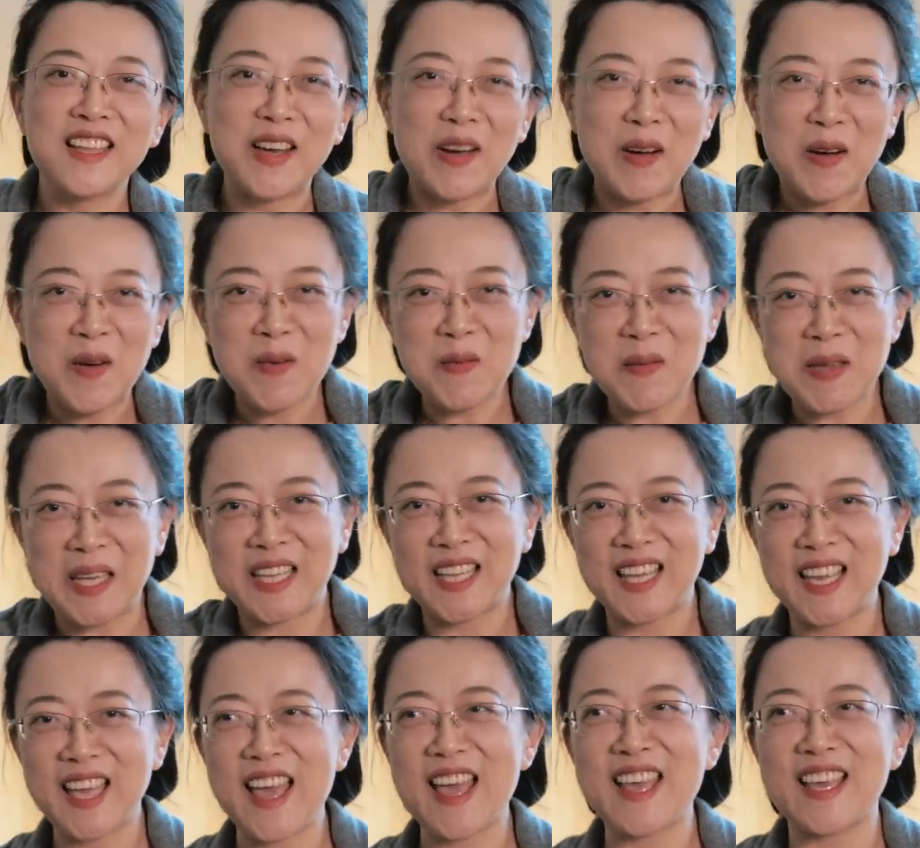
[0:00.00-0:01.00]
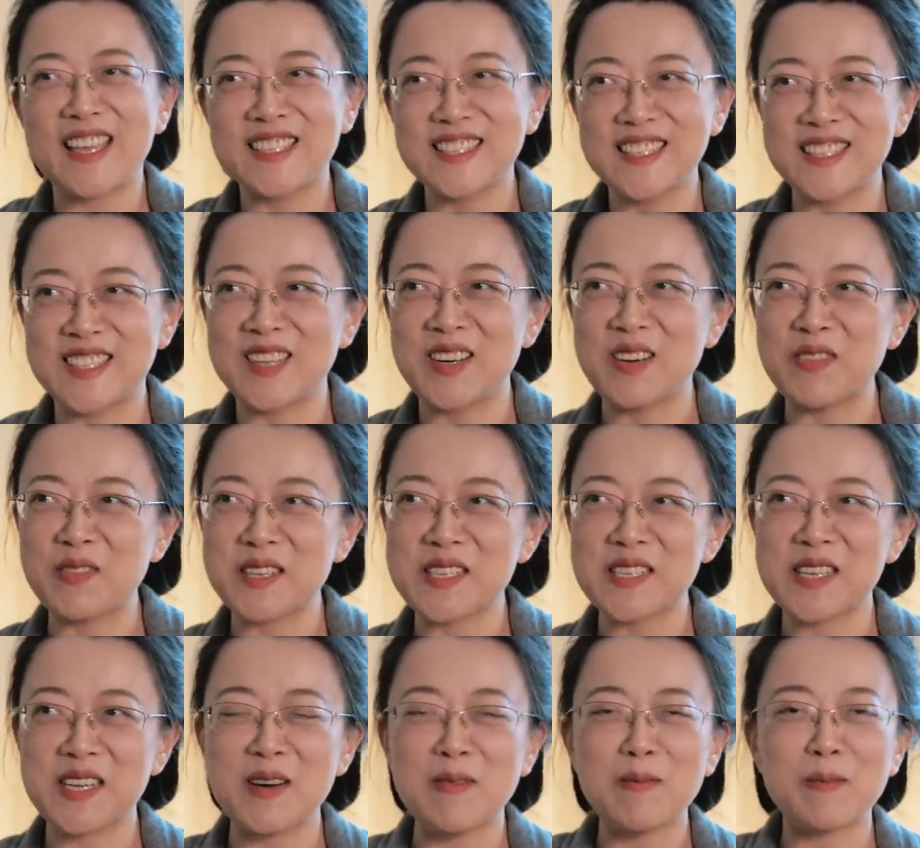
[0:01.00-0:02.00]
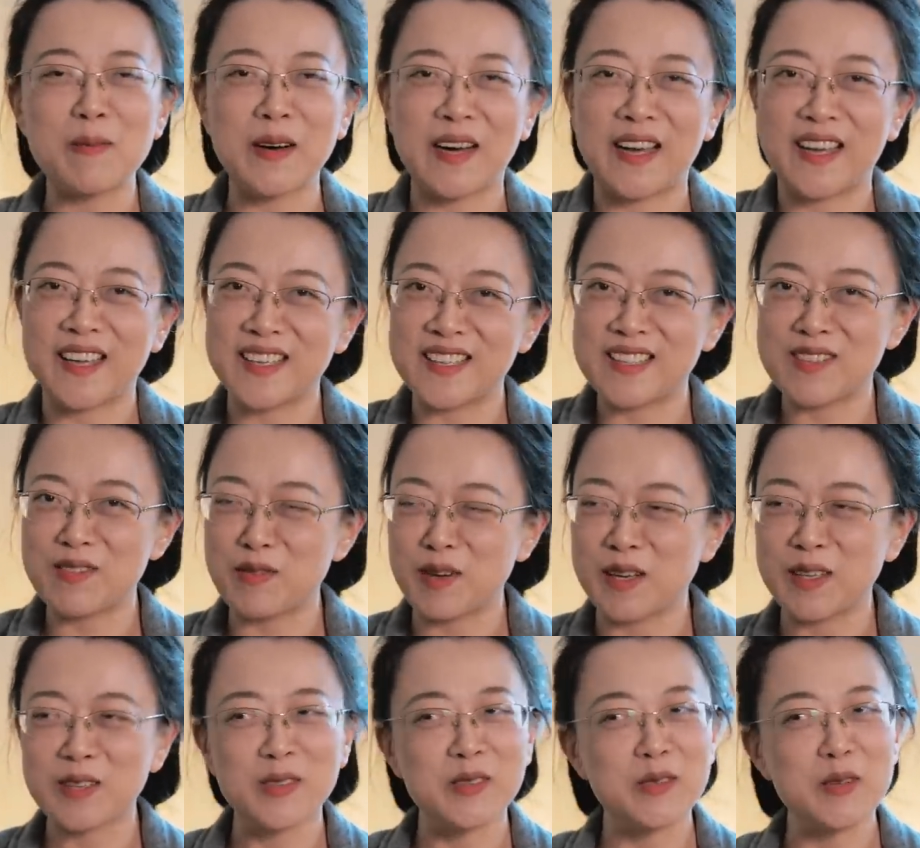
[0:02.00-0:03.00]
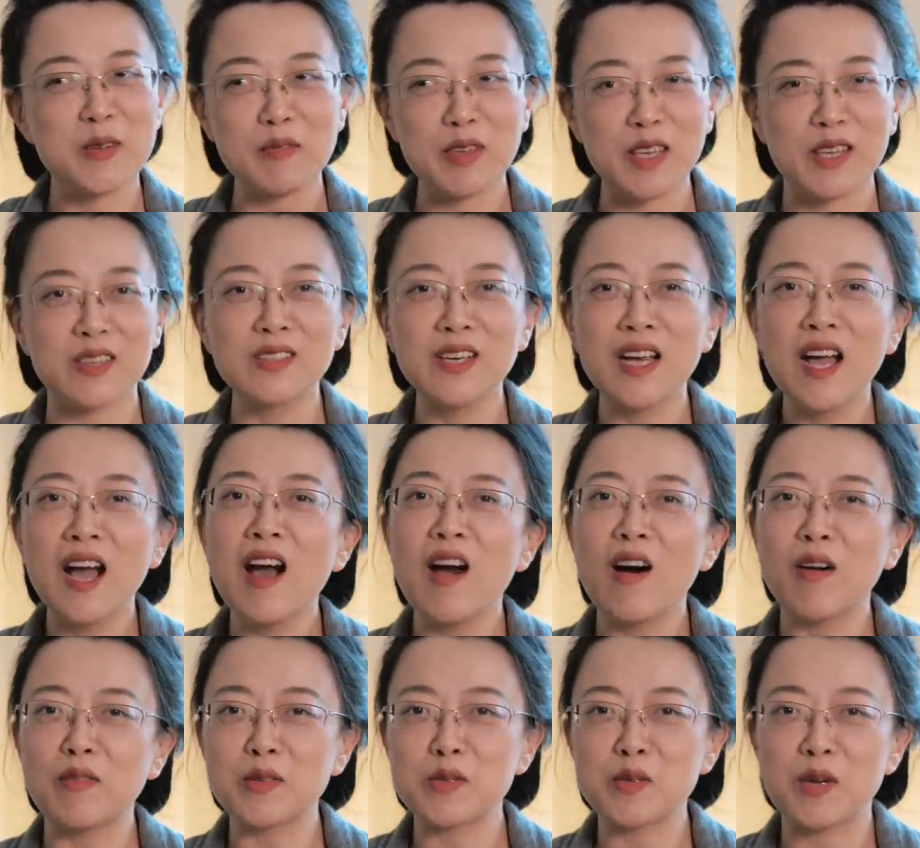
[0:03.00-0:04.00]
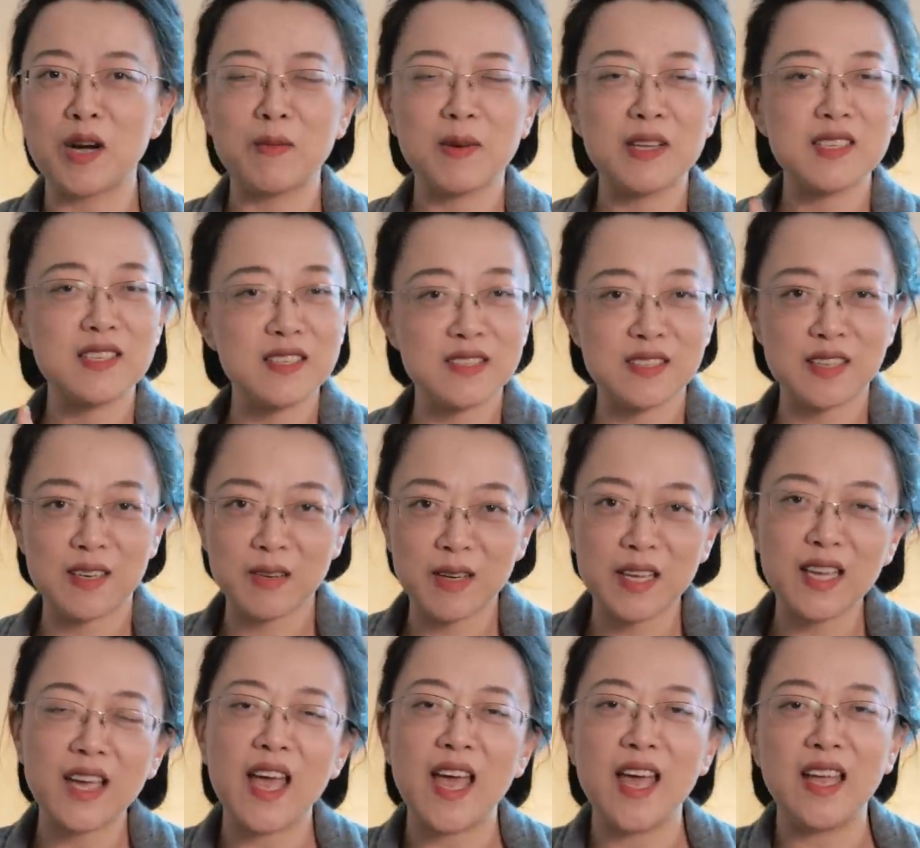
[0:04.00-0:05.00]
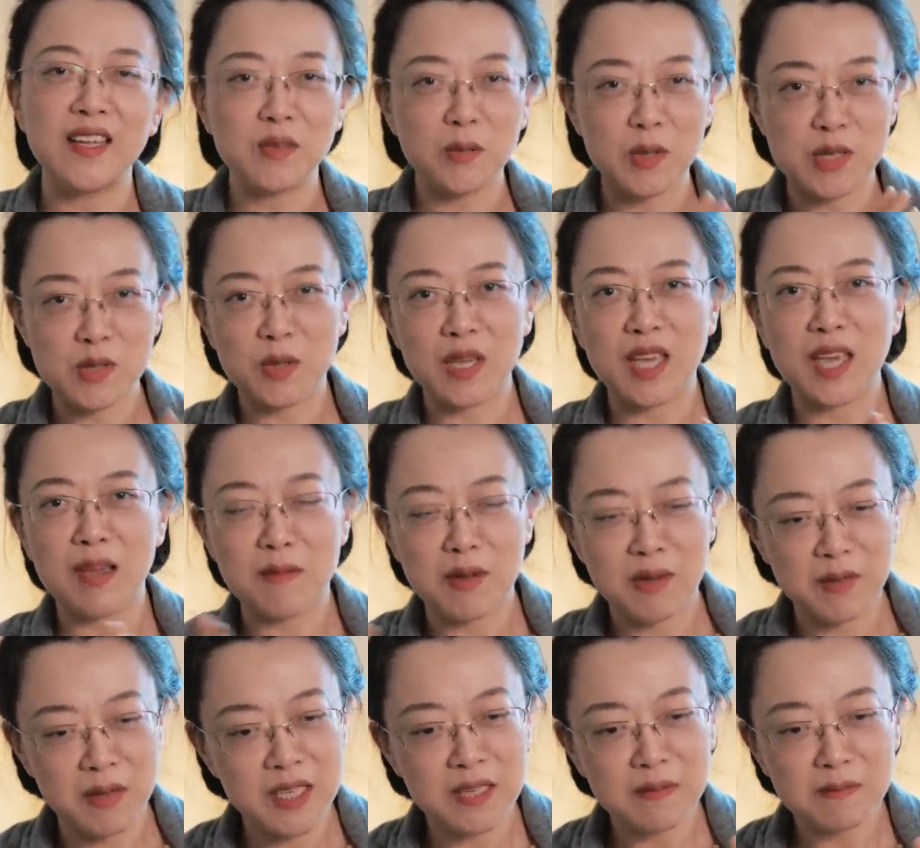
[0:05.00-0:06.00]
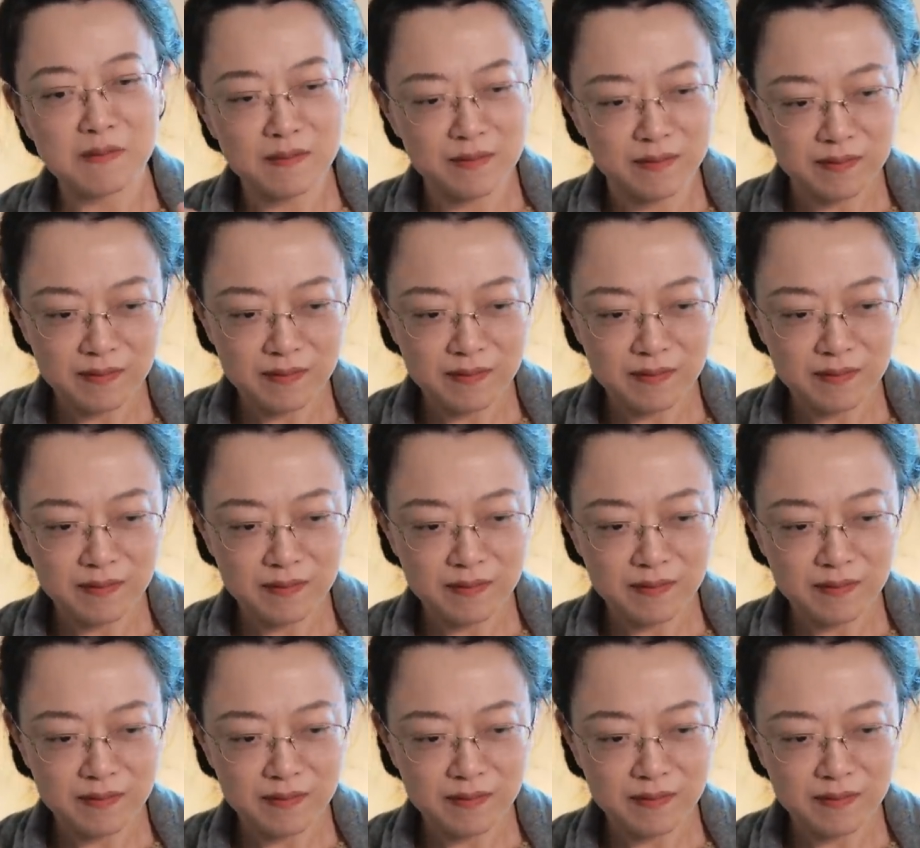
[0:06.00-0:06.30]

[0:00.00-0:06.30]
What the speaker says: That will be the end of this combined final review of the drama Dear Diary and Once We Get Married.